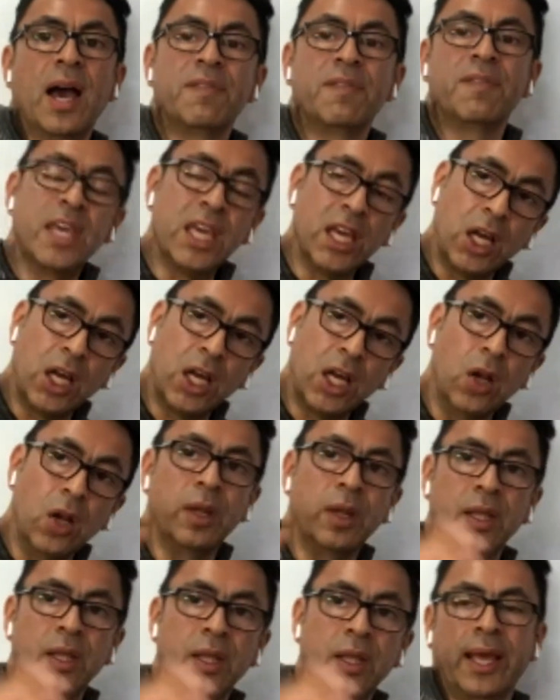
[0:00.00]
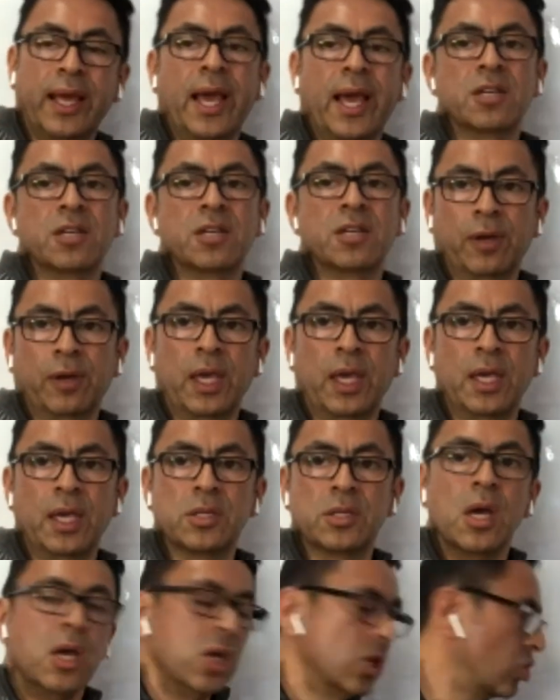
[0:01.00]
including the cash for keys.
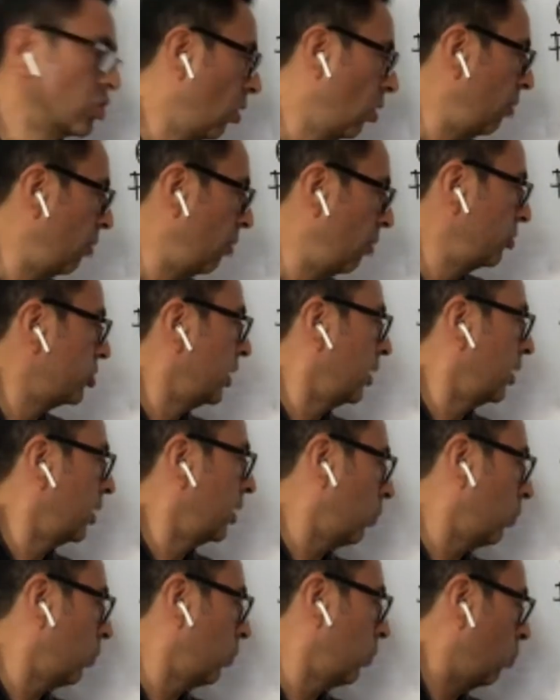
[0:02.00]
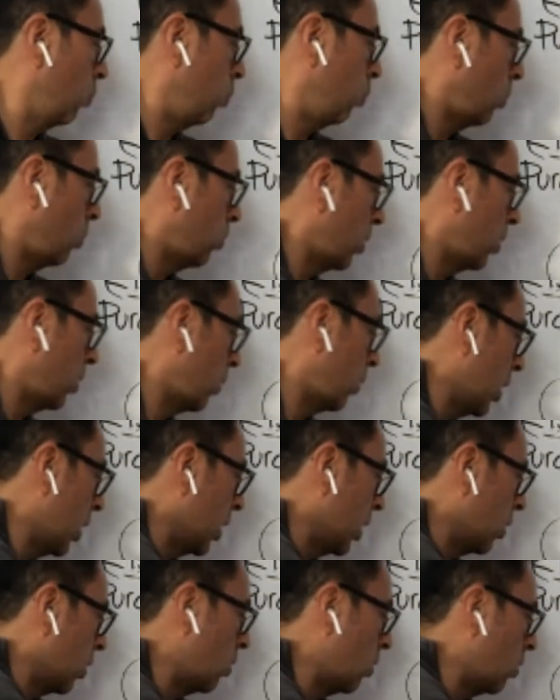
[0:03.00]
So obviously we wouldn't want
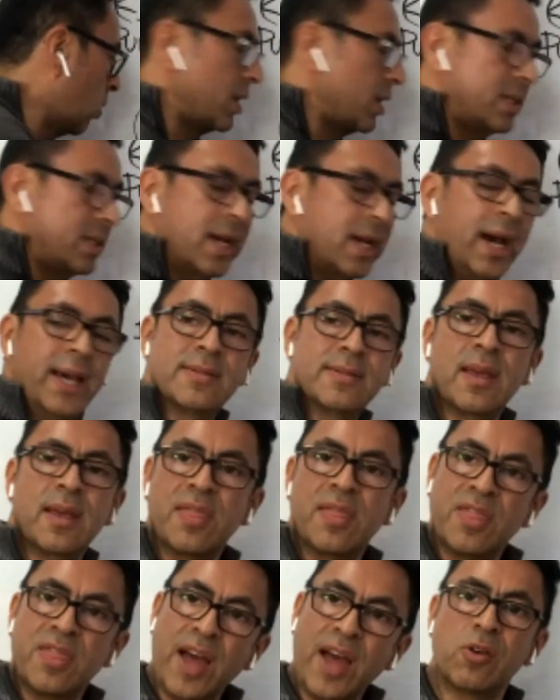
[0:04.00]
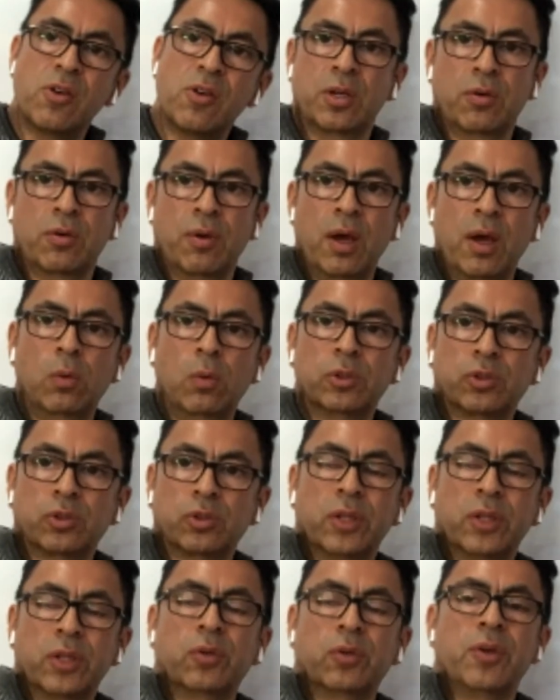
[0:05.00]
to go as high as 10,000, right? We'll
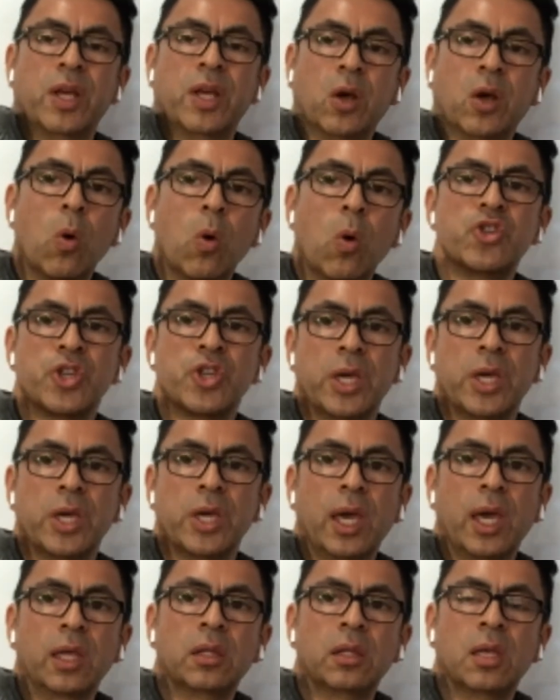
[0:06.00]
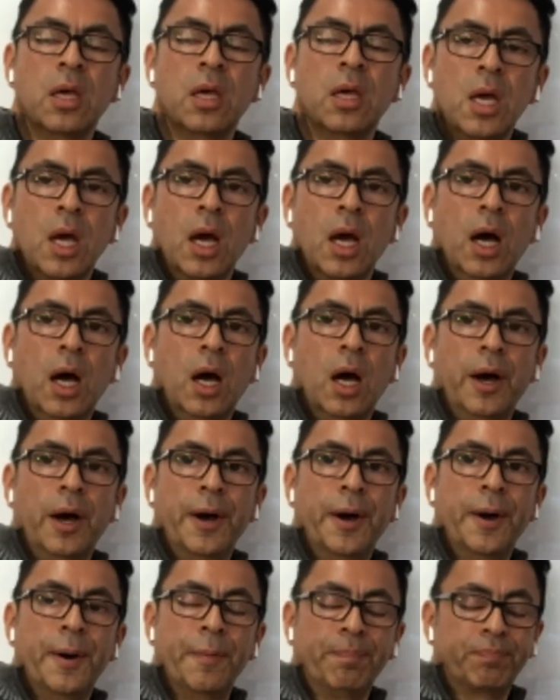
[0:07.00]
try to negotiate,
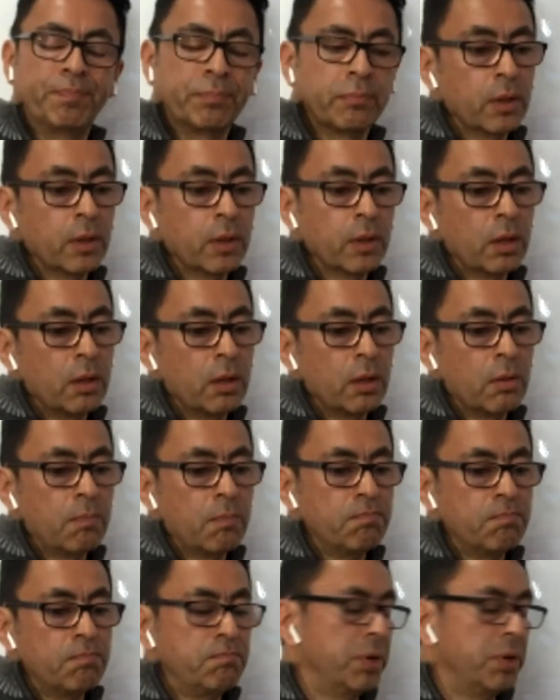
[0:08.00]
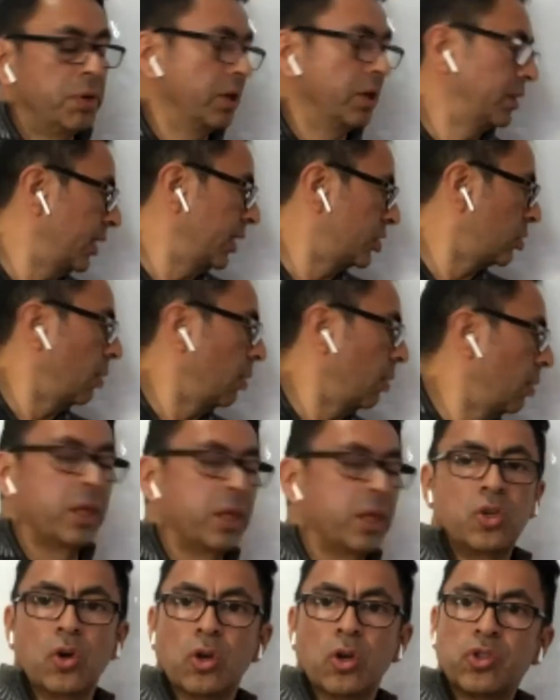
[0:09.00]
but that's something
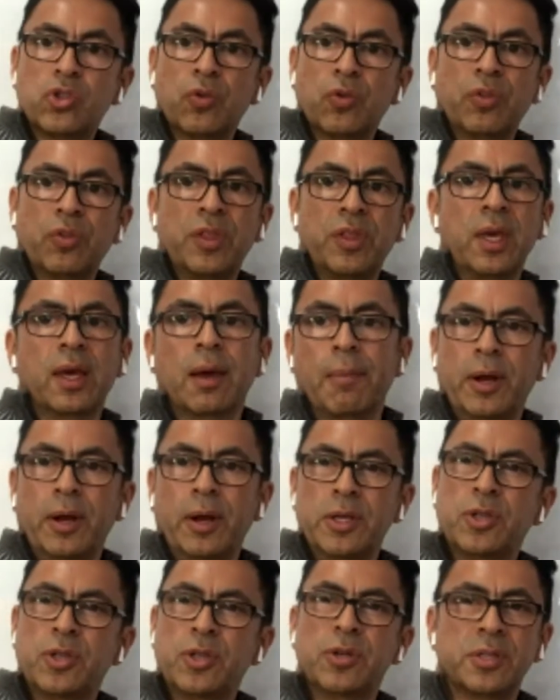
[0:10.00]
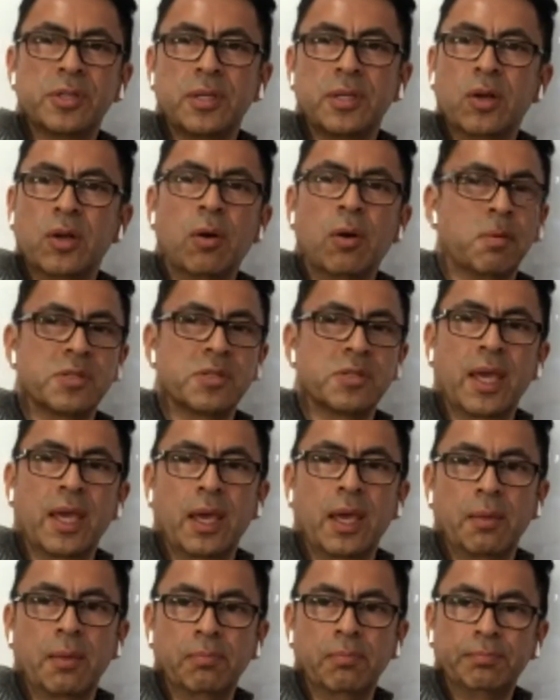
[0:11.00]
just to think about. It's just a numbers
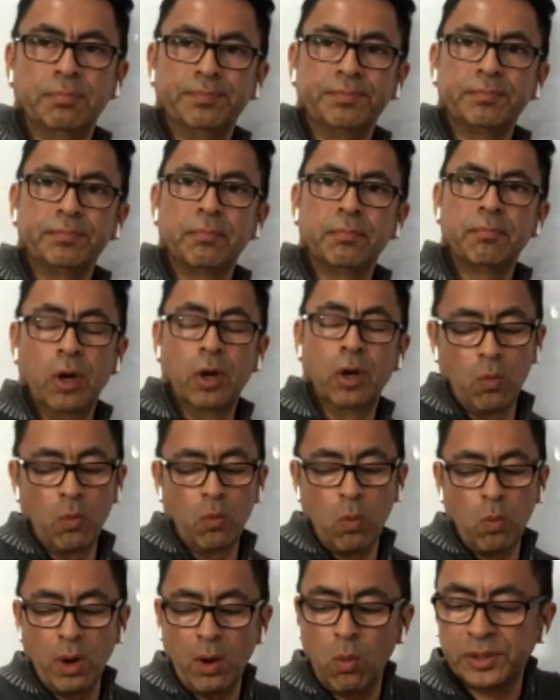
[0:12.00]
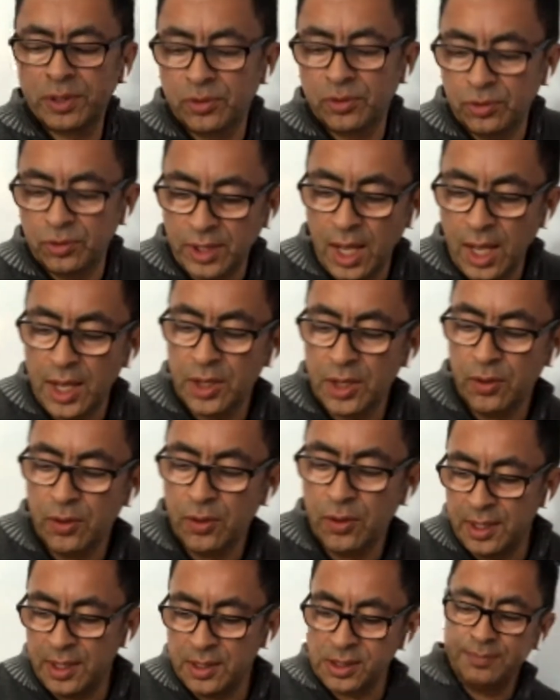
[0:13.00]
game. But what I wanted to tell you
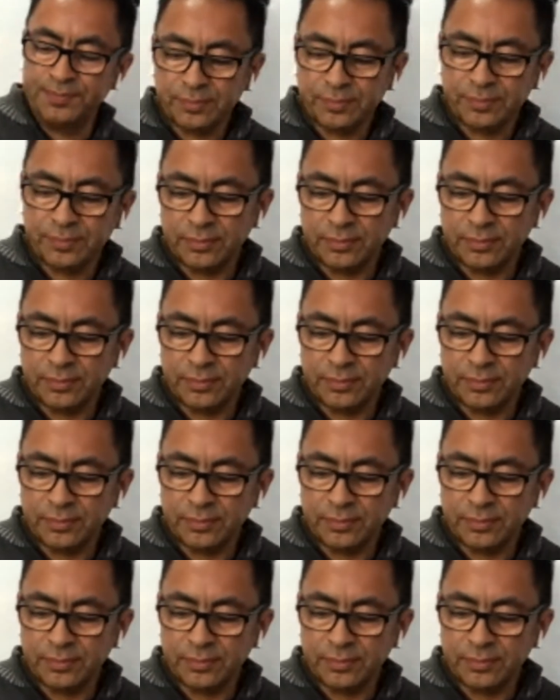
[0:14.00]
is